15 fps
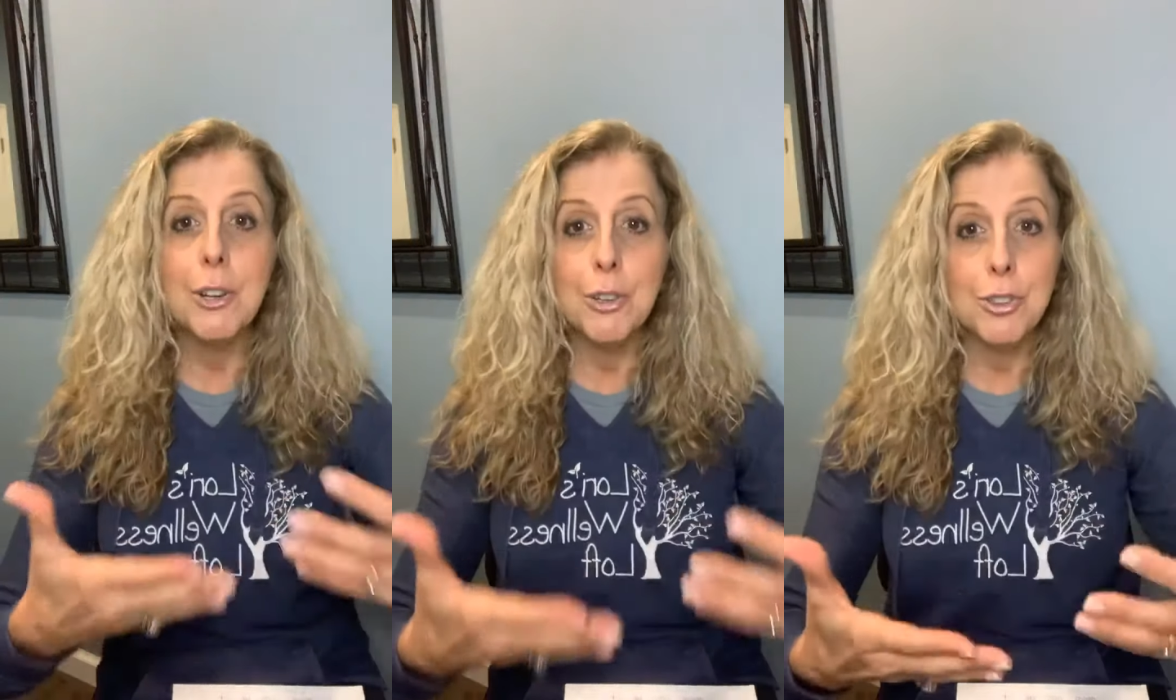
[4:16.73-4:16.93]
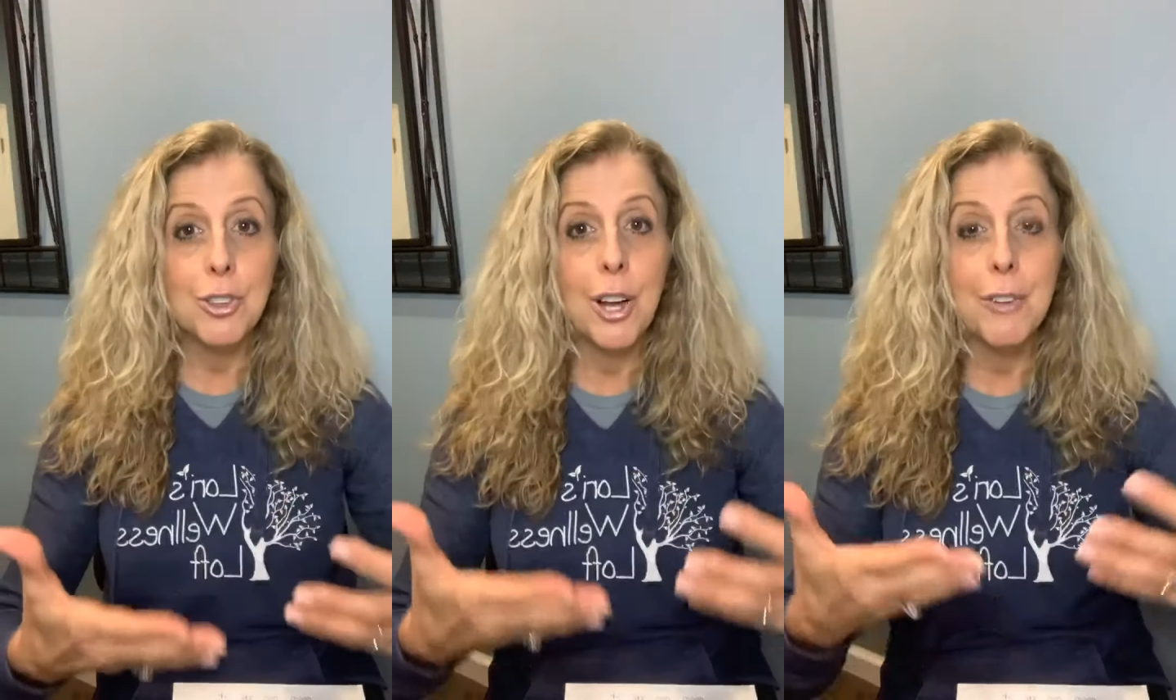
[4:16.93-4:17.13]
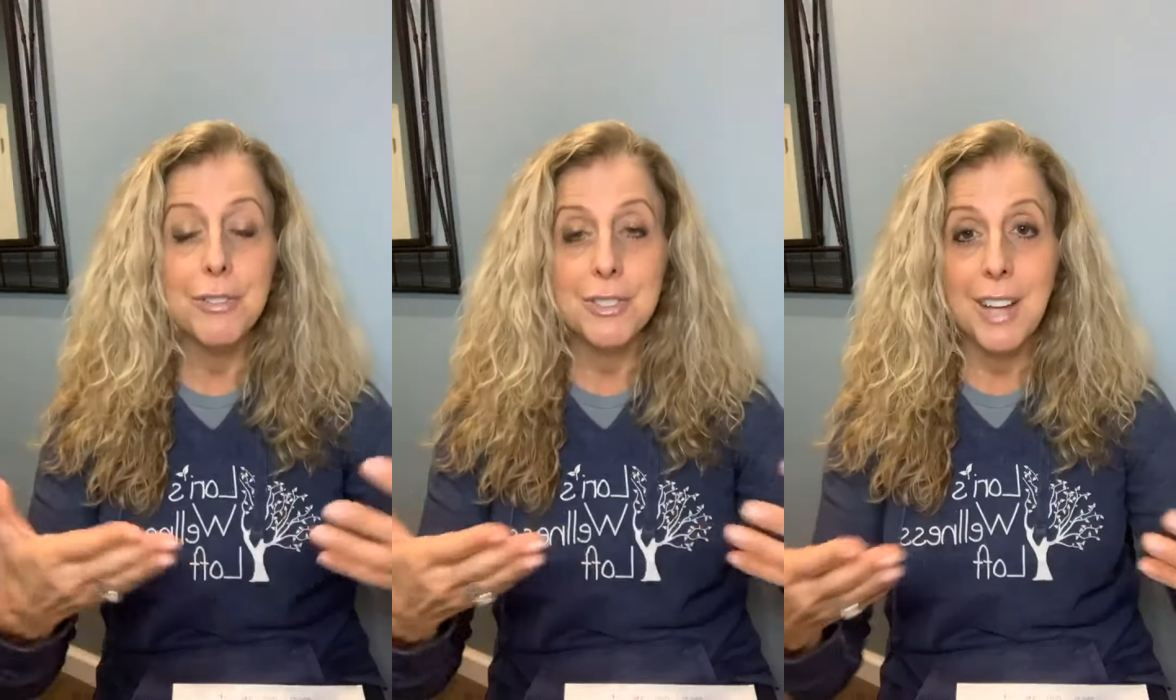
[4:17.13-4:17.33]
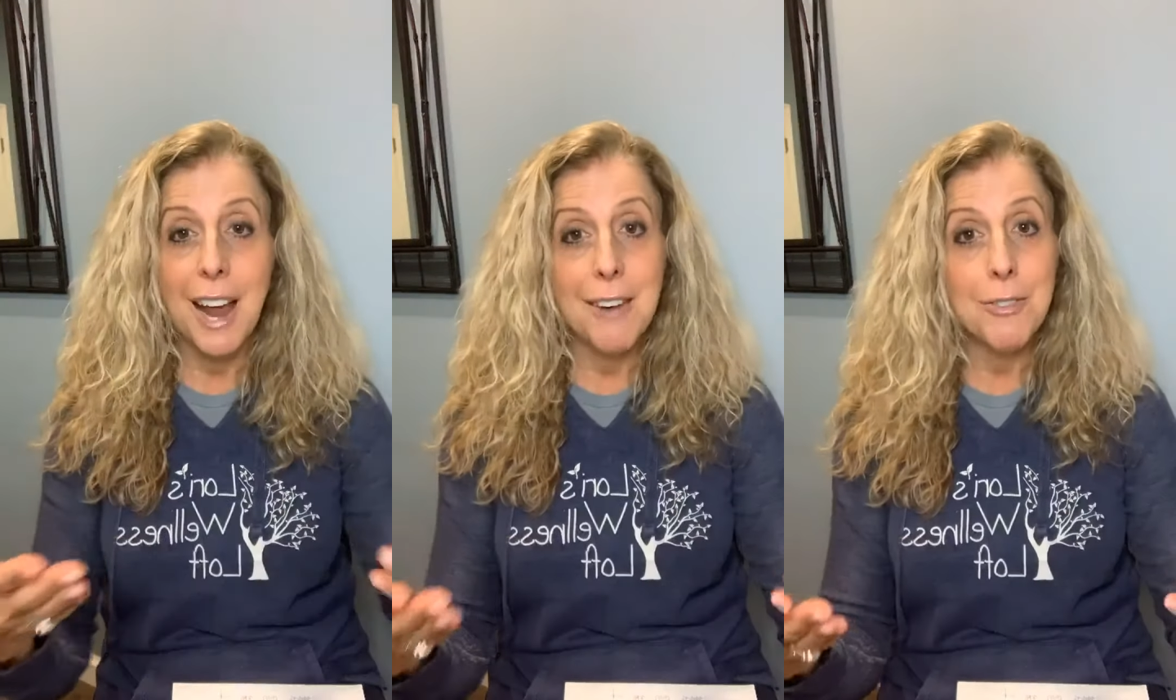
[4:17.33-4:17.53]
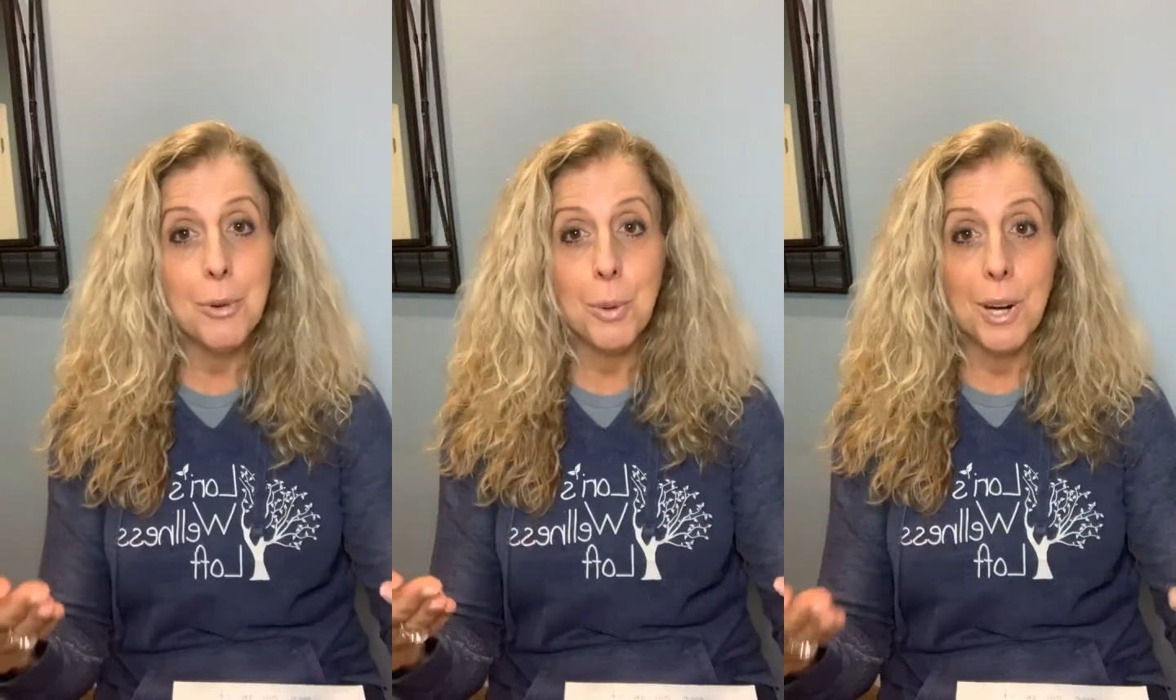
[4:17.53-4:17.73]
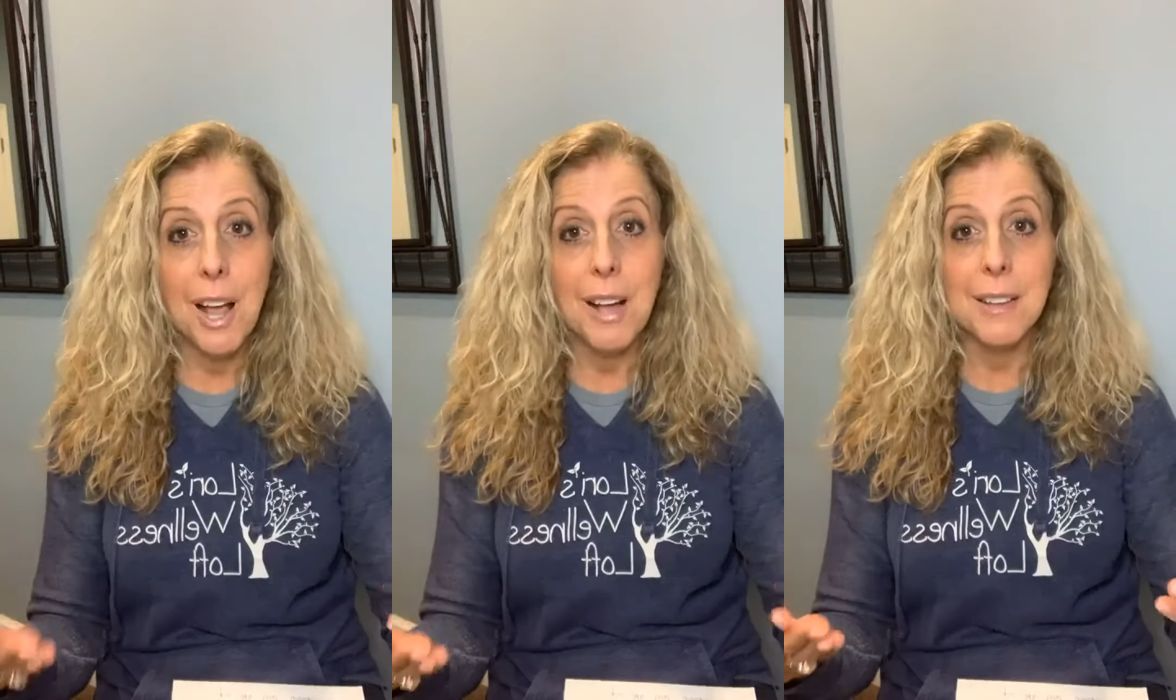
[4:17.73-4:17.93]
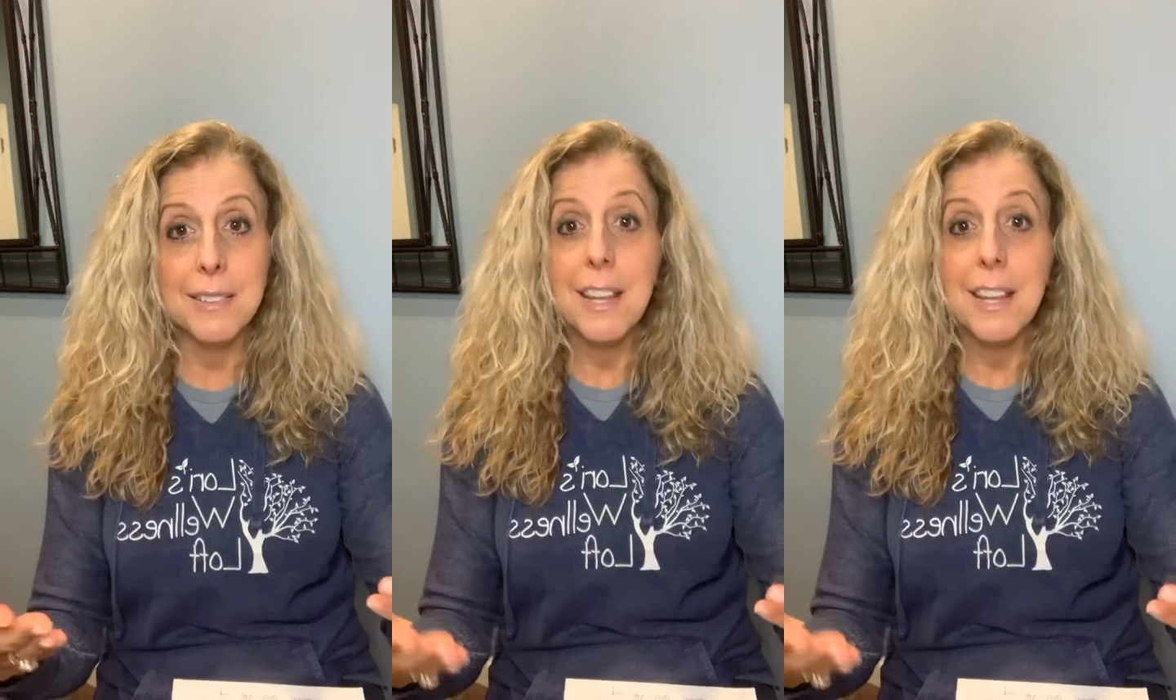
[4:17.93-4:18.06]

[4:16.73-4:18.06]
yourself to everyone else.